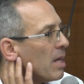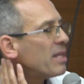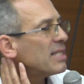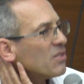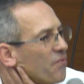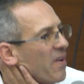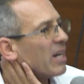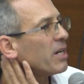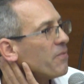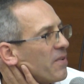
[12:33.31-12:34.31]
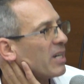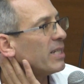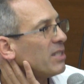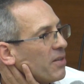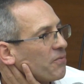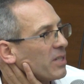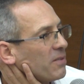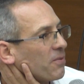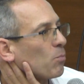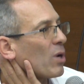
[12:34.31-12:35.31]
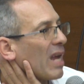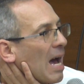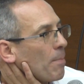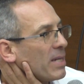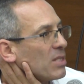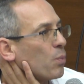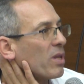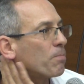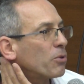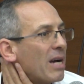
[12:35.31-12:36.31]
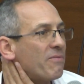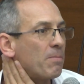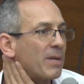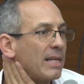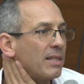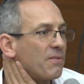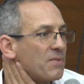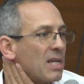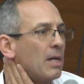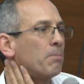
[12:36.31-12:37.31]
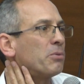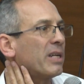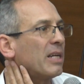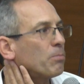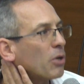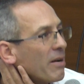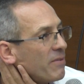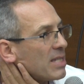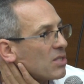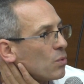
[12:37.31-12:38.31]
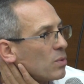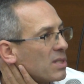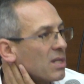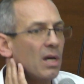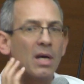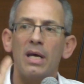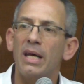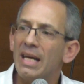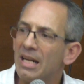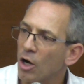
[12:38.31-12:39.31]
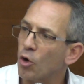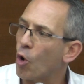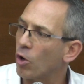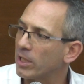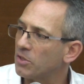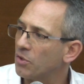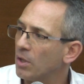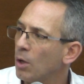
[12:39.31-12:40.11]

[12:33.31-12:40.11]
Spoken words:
This is very, very different from what happens with private plaintiffs bringing private suits in court,